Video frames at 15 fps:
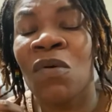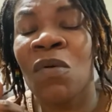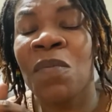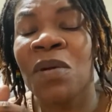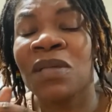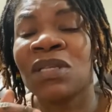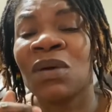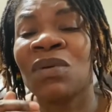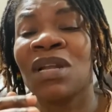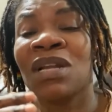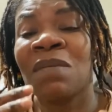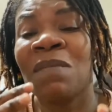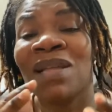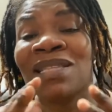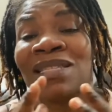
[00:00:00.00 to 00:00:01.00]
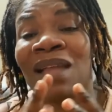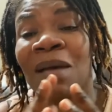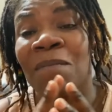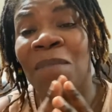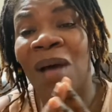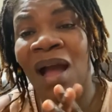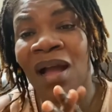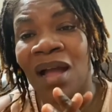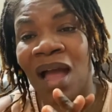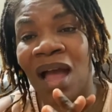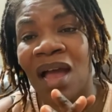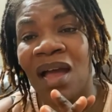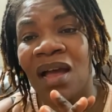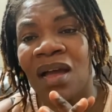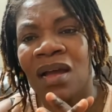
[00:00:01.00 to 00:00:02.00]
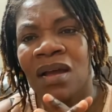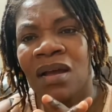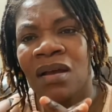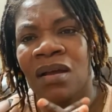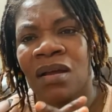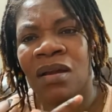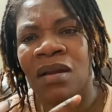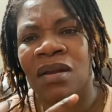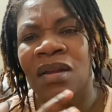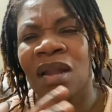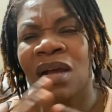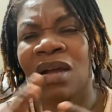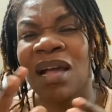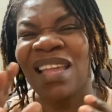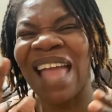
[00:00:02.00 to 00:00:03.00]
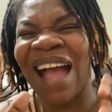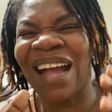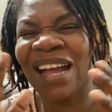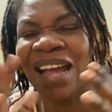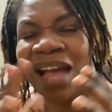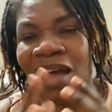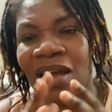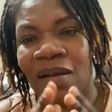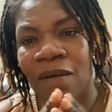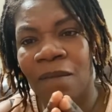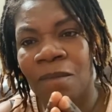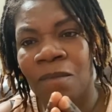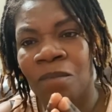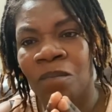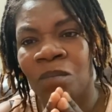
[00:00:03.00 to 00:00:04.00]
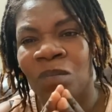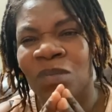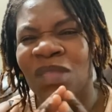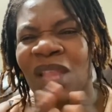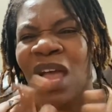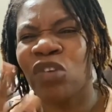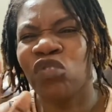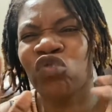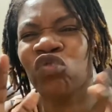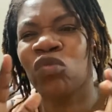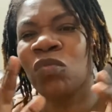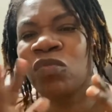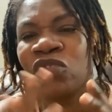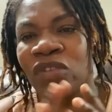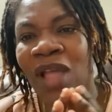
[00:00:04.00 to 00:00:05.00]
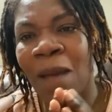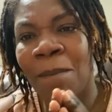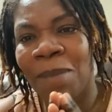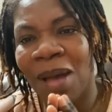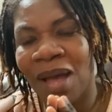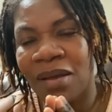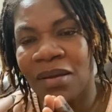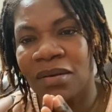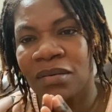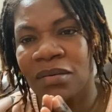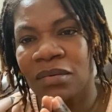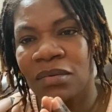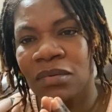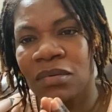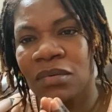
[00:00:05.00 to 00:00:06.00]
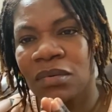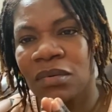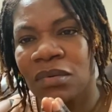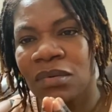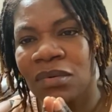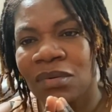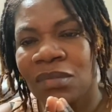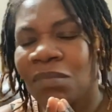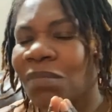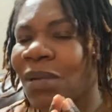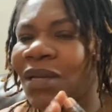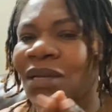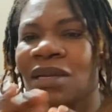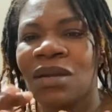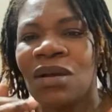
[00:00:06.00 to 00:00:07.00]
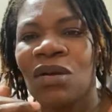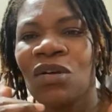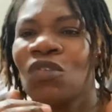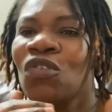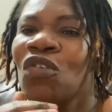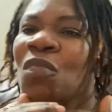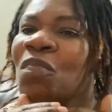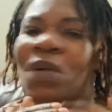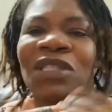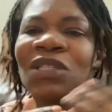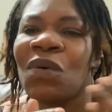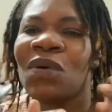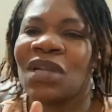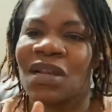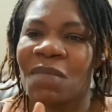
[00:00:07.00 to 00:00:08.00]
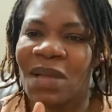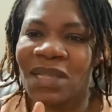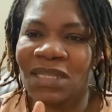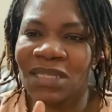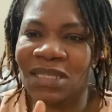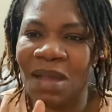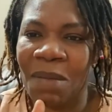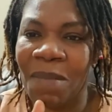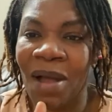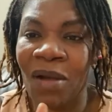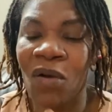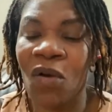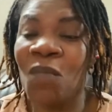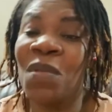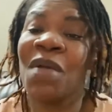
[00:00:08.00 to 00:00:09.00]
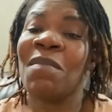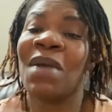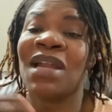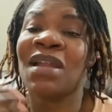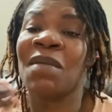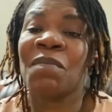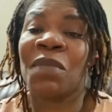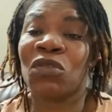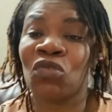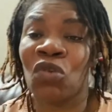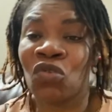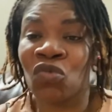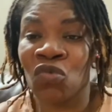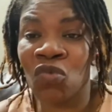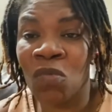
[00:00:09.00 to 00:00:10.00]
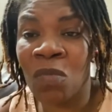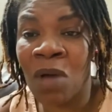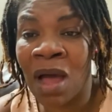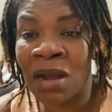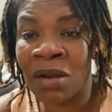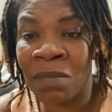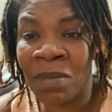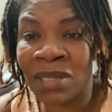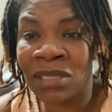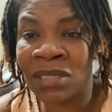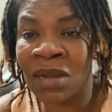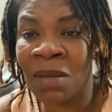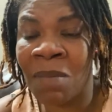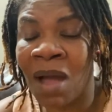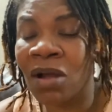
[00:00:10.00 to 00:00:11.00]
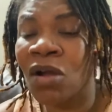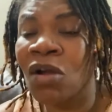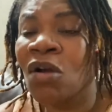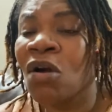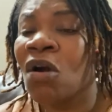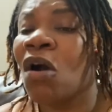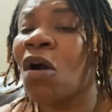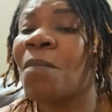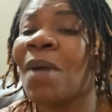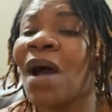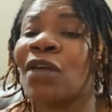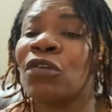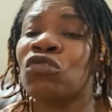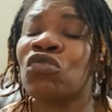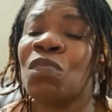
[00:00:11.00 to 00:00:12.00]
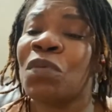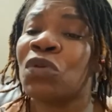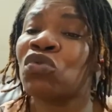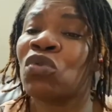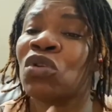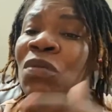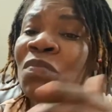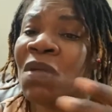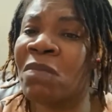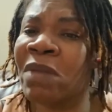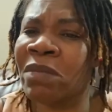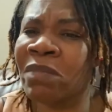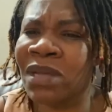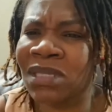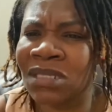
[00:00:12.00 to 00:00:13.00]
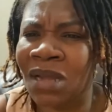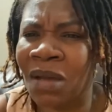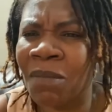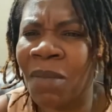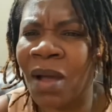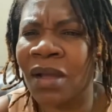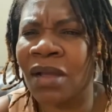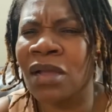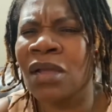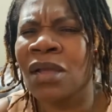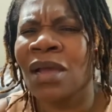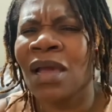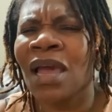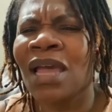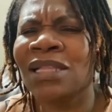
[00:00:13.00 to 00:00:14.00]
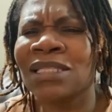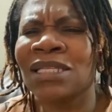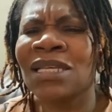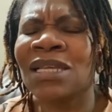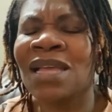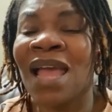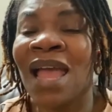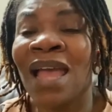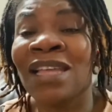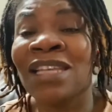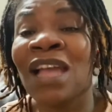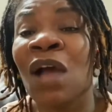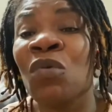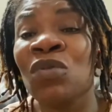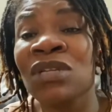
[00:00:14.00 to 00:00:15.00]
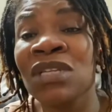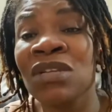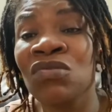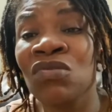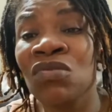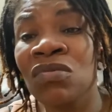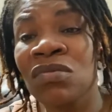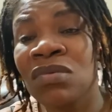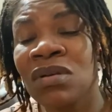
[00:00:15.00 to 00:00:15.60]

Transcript: Hooper's own in the bets in a back. Nanka yaka, now some driaba. But, Hooper's own in the bets in a back, or be my name person no barn a bet in a back, or barnus on person be my bets in a back. In tea, a yaudino,